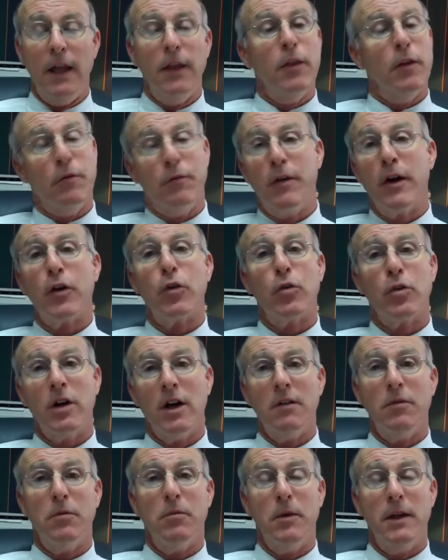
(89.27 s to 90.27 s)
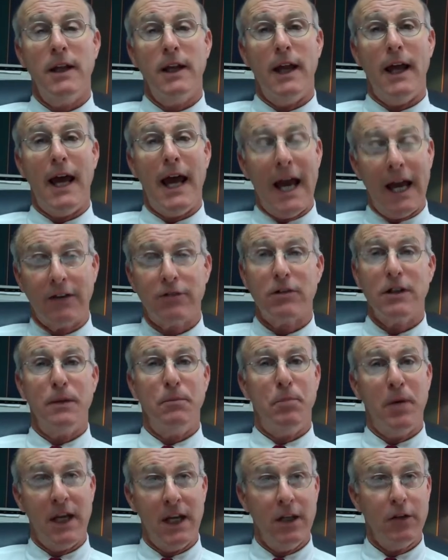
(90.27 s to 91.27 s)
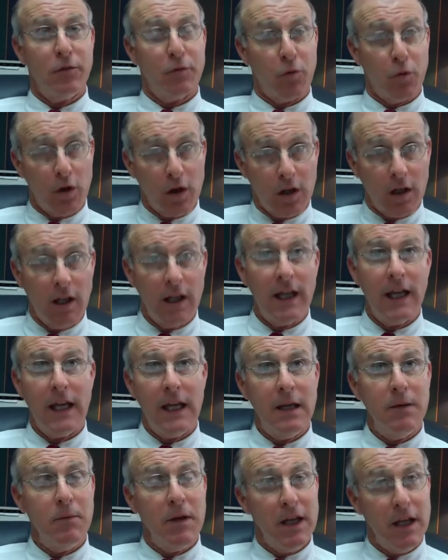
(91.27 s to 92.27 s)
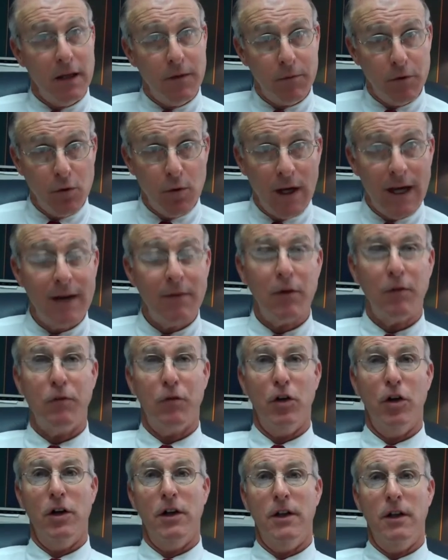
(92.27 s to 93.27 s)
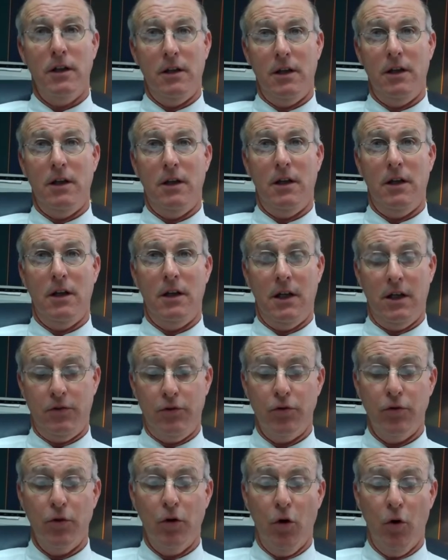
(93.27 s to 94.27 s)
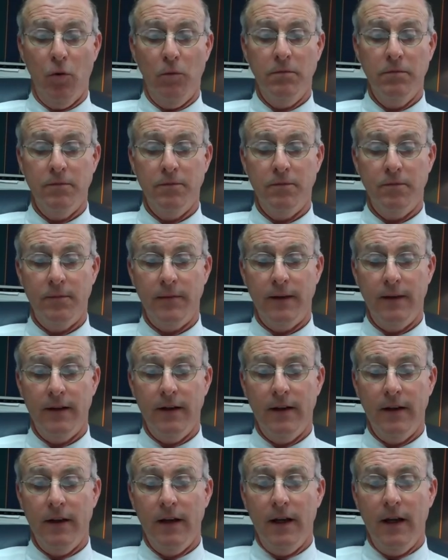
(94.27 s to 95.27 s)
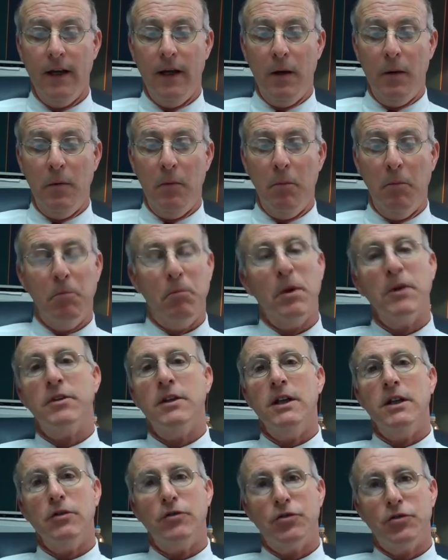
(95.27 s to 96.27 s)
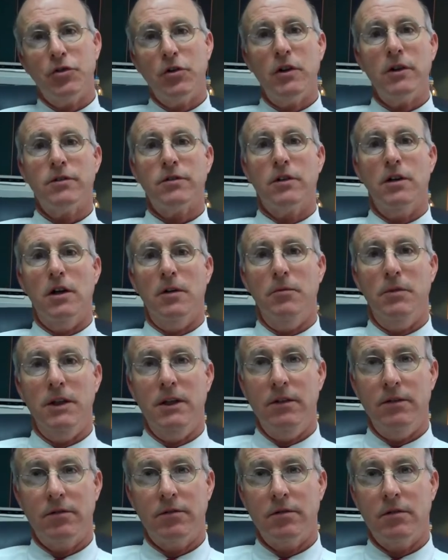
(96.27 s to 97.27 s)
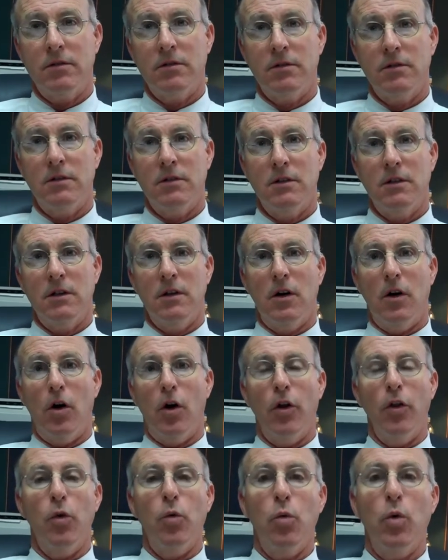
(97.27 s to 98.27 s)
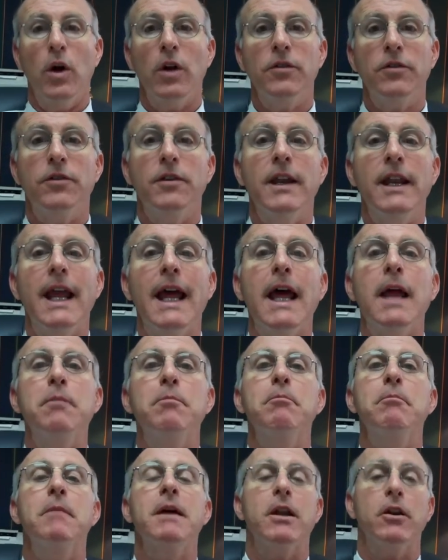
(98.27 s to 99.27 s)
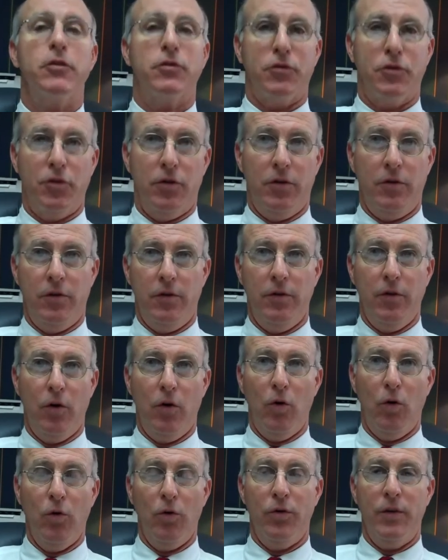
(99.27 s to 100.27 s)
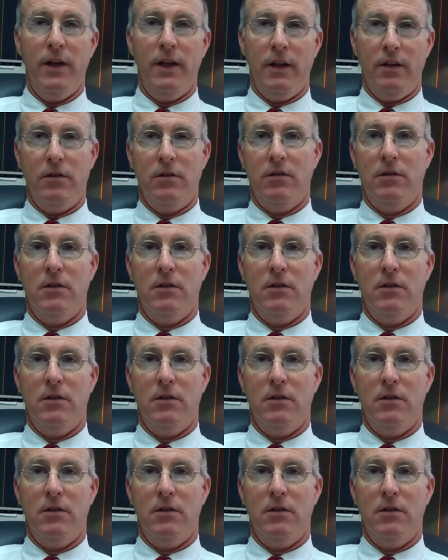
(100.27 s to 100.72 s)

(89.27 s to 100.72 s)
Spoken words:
The federal government actually pays for a claim if you have a flood at your home, but the insurance companies are the ones that administer the whole thing.